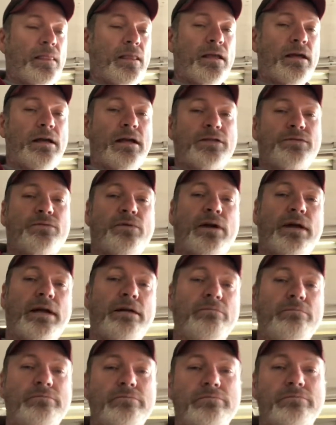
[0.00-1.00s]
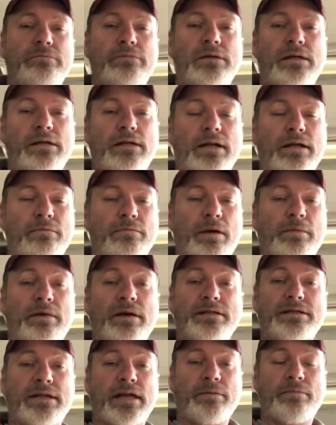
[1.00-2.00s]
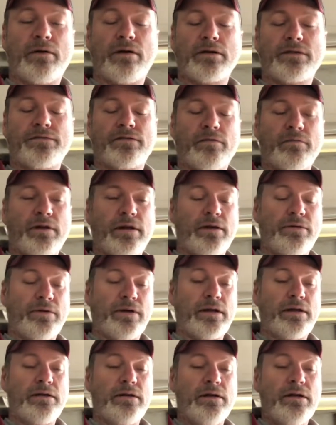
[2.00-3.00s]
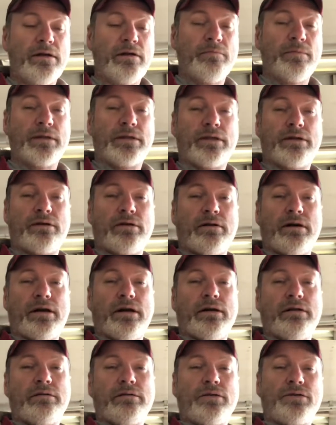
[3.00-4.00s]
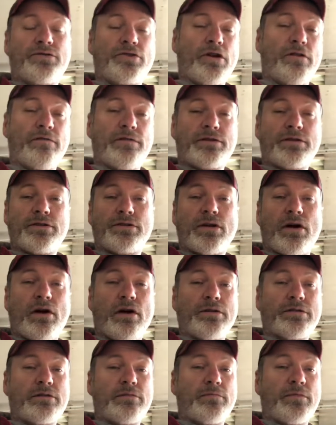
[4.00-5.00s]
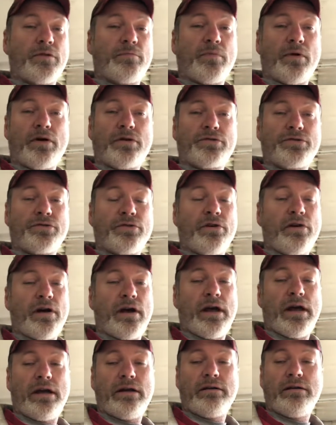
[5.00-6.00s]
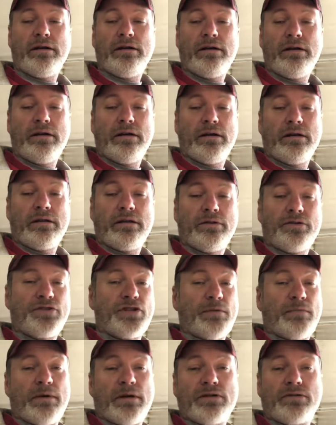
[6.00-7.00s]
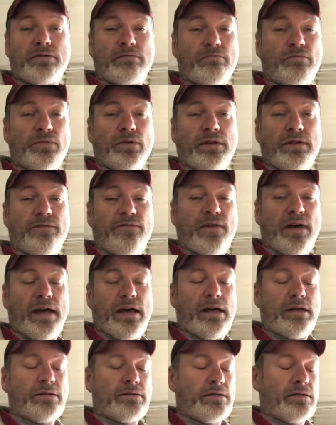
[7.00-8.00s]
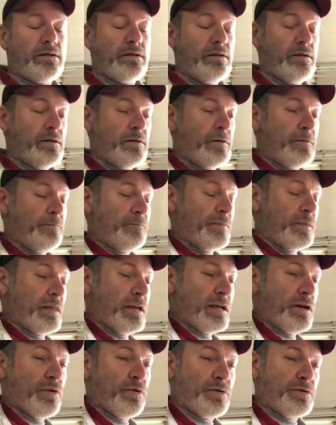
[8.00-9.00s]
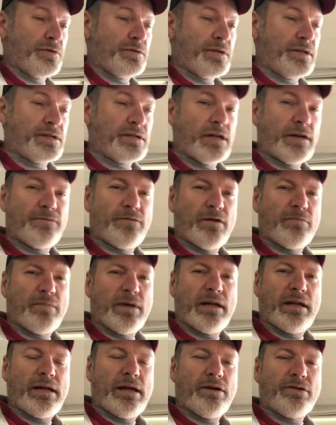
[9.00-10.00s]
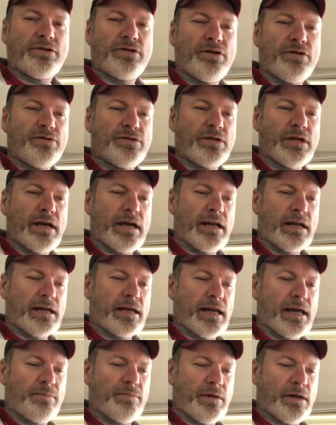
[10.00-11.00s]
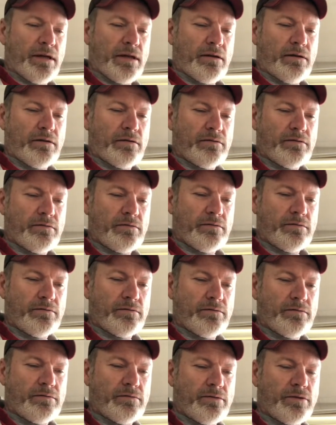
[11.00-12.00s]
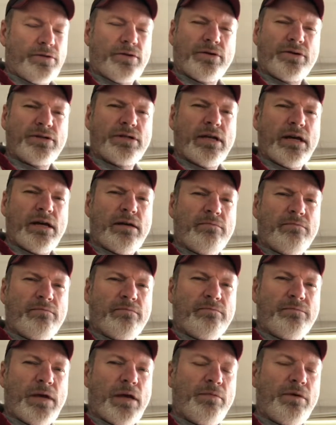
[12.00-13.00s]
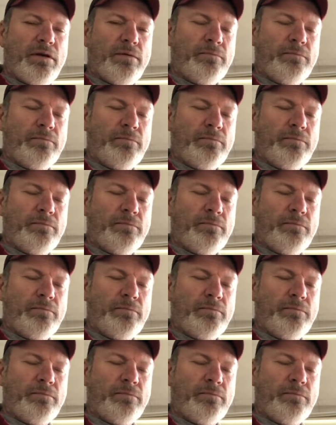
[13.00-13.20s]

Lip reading: That's where I get a lot of my Mustang parts from anyway. But their service is awesome, their parts are great, their shipping's really fast. I think I ordered this stuff on Monday or Tuesday and it came in Thursday, maybe.